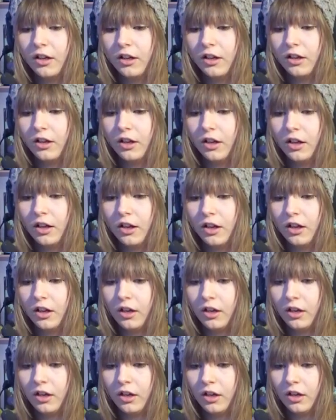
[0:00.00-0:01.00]

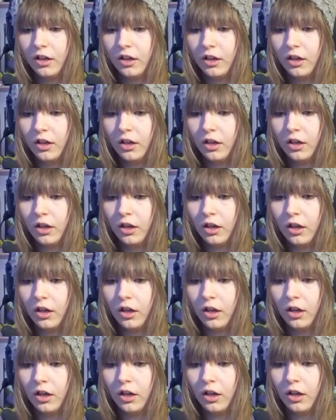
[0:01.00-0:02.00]

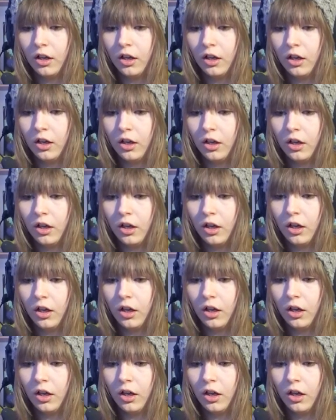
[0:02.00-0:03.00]

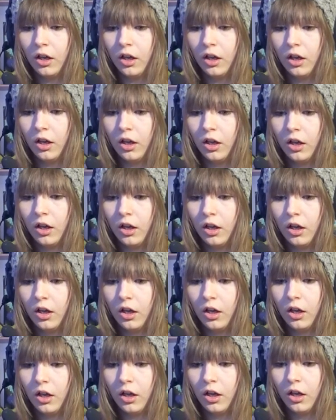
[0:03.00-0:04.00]

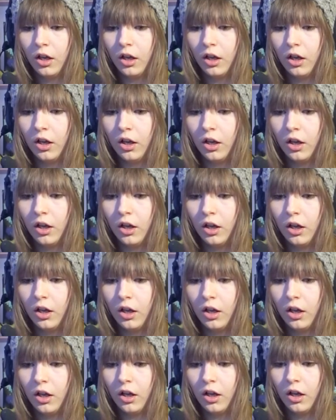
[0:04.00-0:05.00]

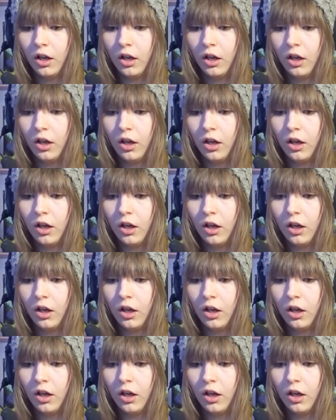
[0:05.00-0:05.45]
(silence)